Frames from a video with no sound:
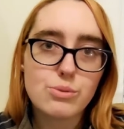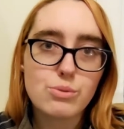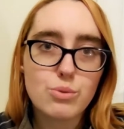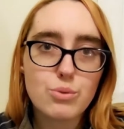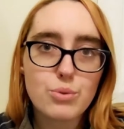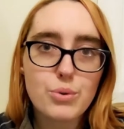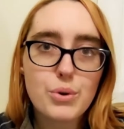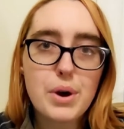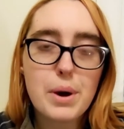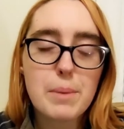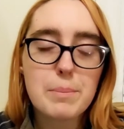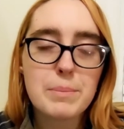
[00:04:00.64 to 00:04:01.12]
who
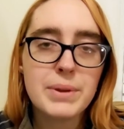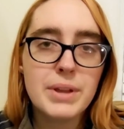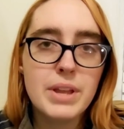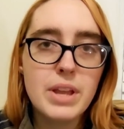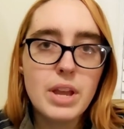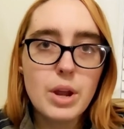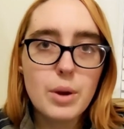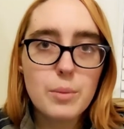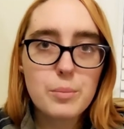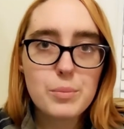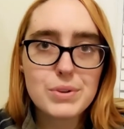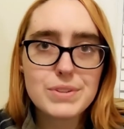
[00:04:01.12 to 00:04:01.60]
grew up
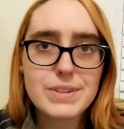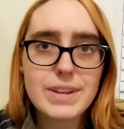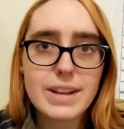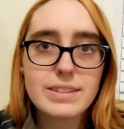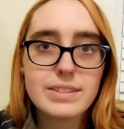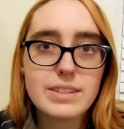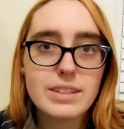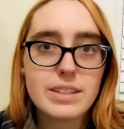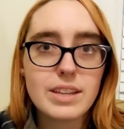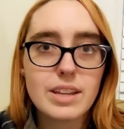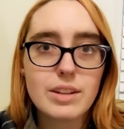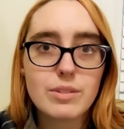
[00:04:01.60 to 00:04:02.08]

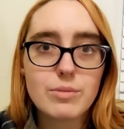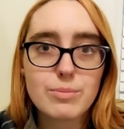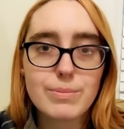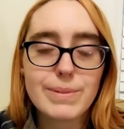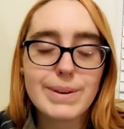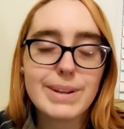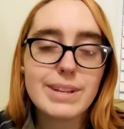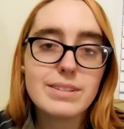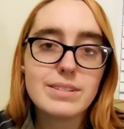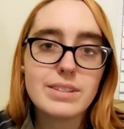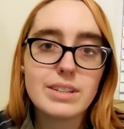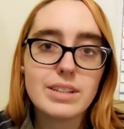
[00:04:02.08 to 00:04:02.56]
protecting and
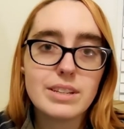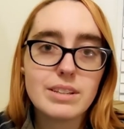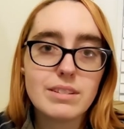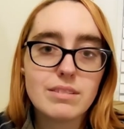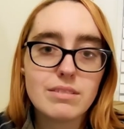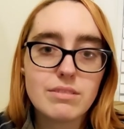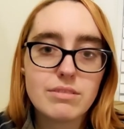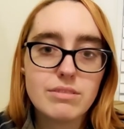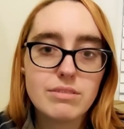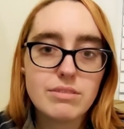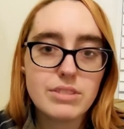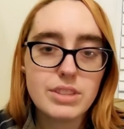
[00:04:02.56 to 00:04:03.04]

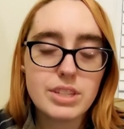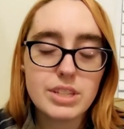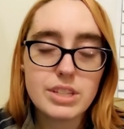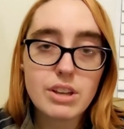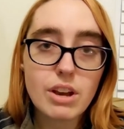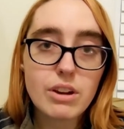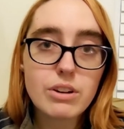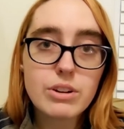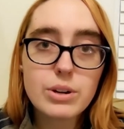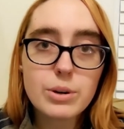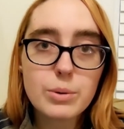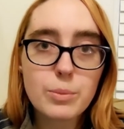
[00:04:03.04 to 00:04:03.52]
raising the
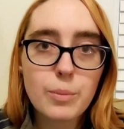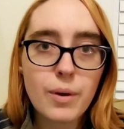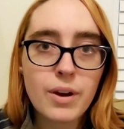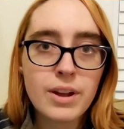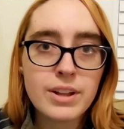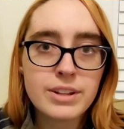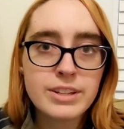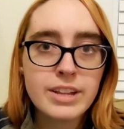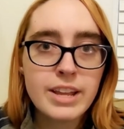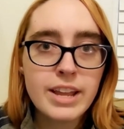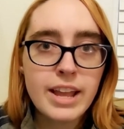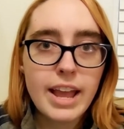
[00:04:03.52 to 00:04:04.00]
younger
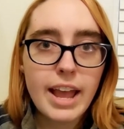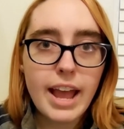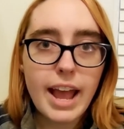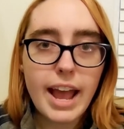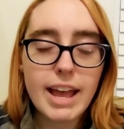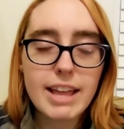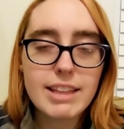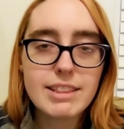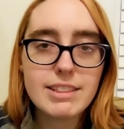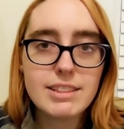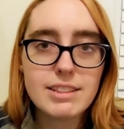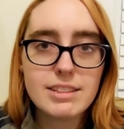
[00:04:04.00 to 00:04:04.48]
one
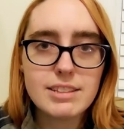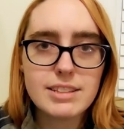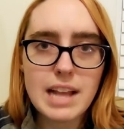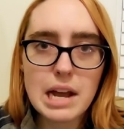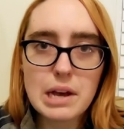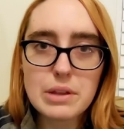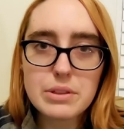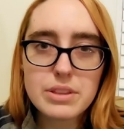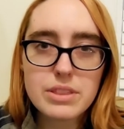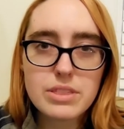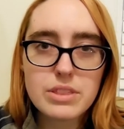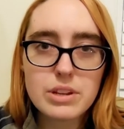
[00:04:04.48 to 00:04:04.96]
and
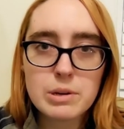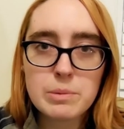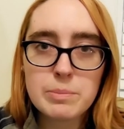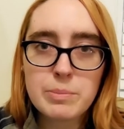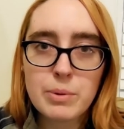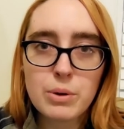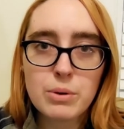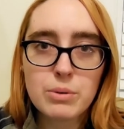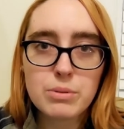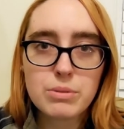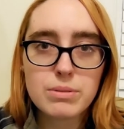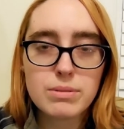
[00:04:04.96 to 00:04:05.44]
now that they're
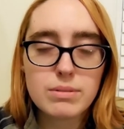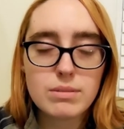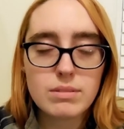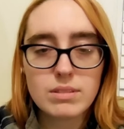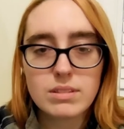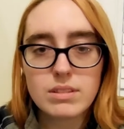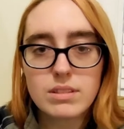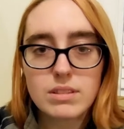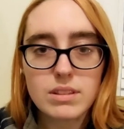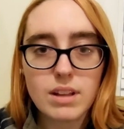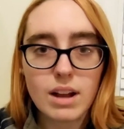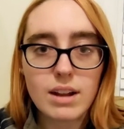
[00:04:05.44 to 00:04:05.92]
both
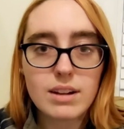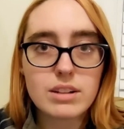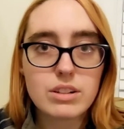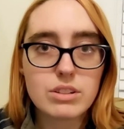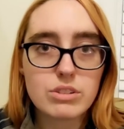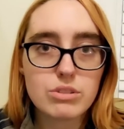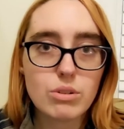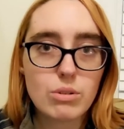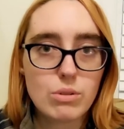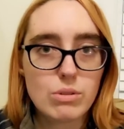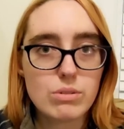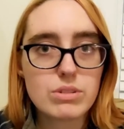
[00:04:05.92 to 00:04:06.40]
not
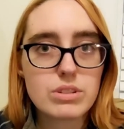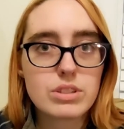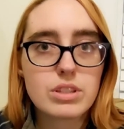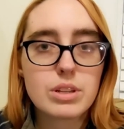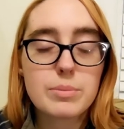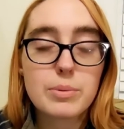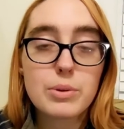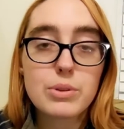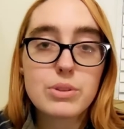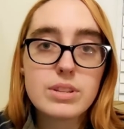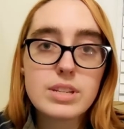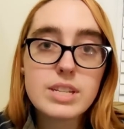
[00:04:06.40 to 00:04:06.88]
adults,
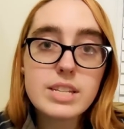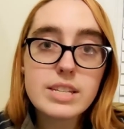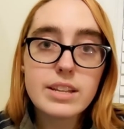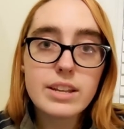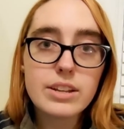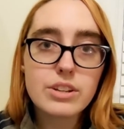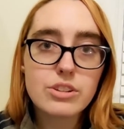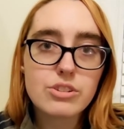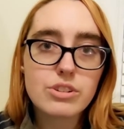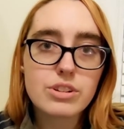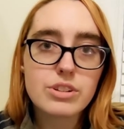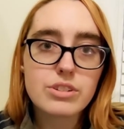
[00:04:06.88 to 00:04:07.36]
they're both
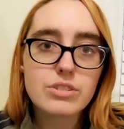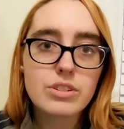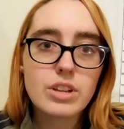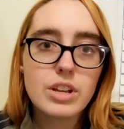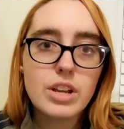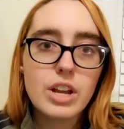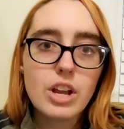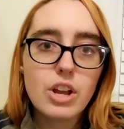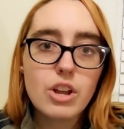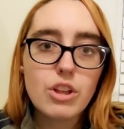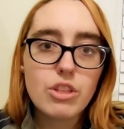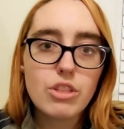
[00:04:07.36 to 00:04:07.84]
teenagers
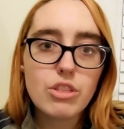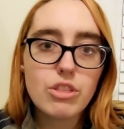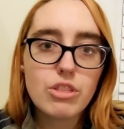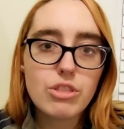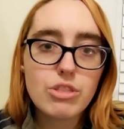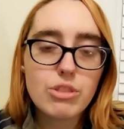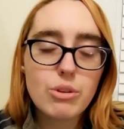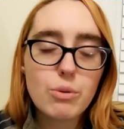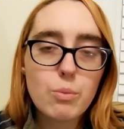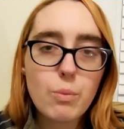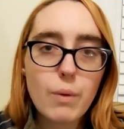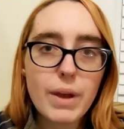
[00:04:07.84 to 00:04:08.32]

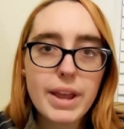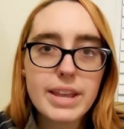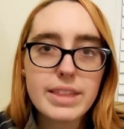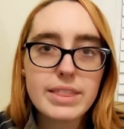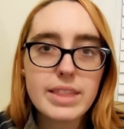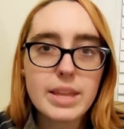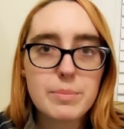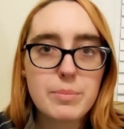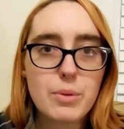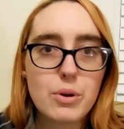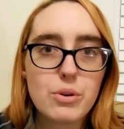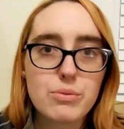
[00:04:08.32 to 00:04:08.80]
the way
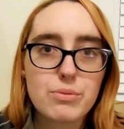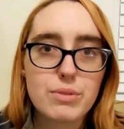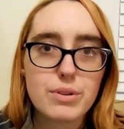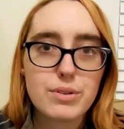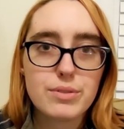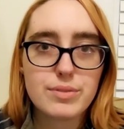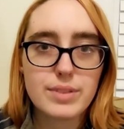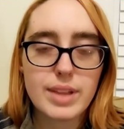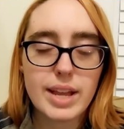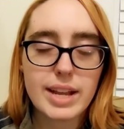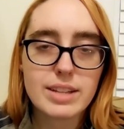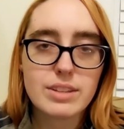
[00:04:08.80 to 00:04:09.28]
they both
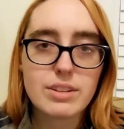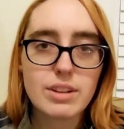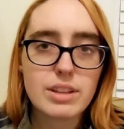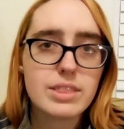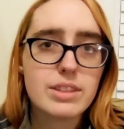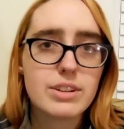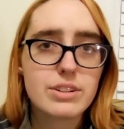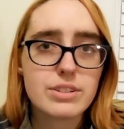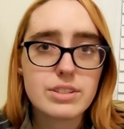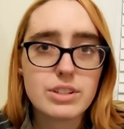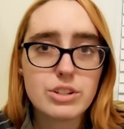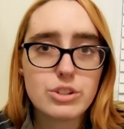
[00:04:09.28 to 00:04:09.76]
reflect
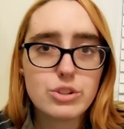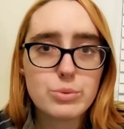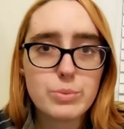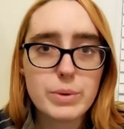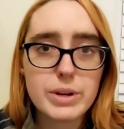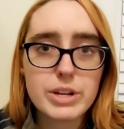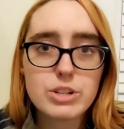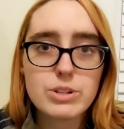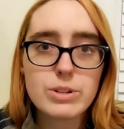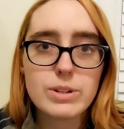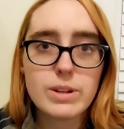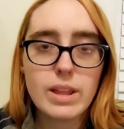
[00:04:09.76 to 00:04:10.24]
on their
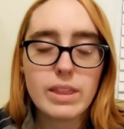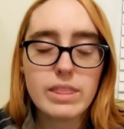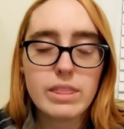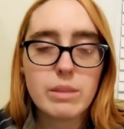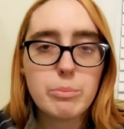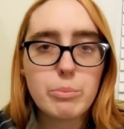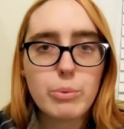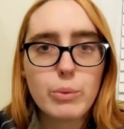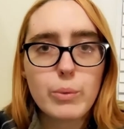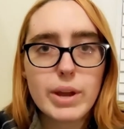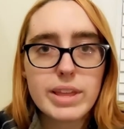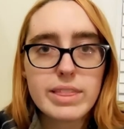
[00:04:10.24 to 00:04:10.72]
situation and
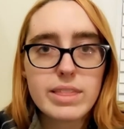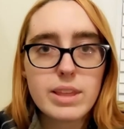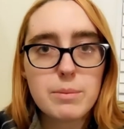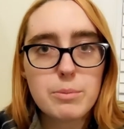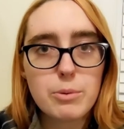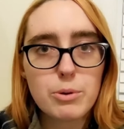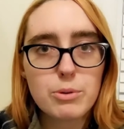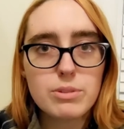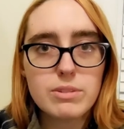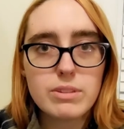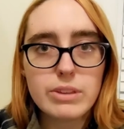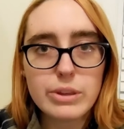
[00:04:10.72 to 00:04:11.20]
the way they
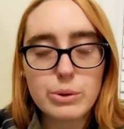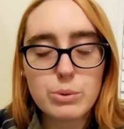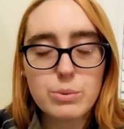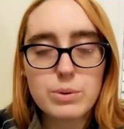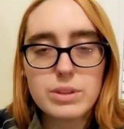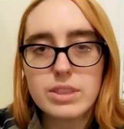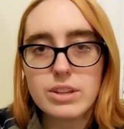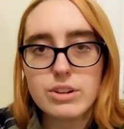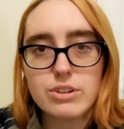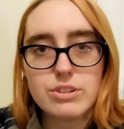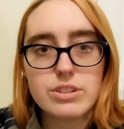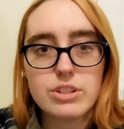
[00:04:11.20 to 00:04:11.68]
both deal
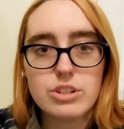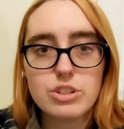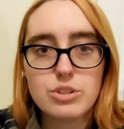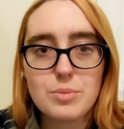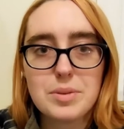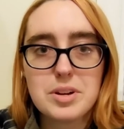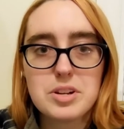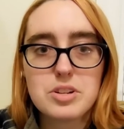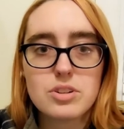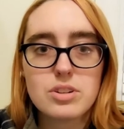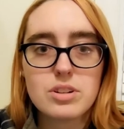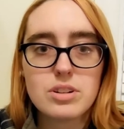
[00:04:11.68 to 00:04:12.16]
with their
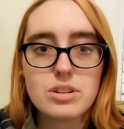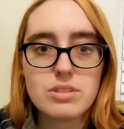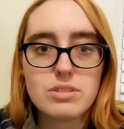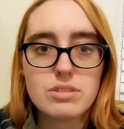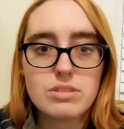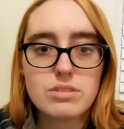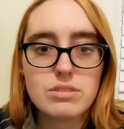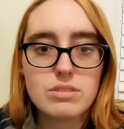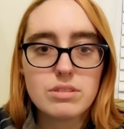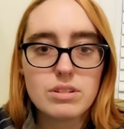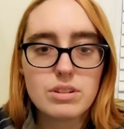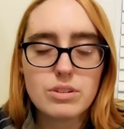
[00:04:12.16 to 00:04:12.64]
situation
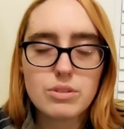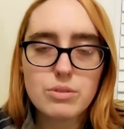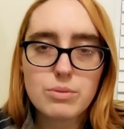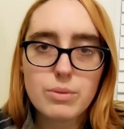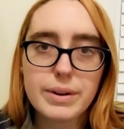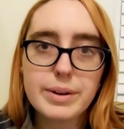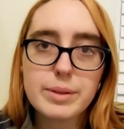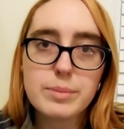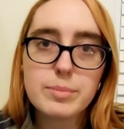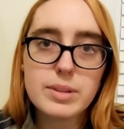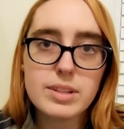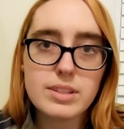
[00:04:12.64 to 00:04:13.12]
is
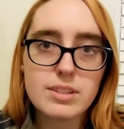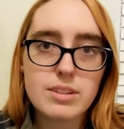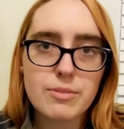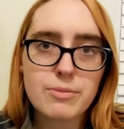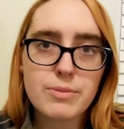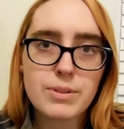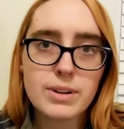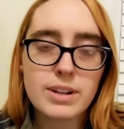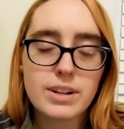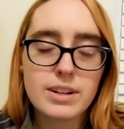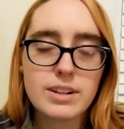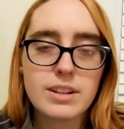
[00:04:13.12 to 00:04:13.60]
incredibly
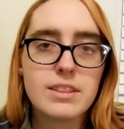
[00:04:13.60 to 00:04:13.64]
different.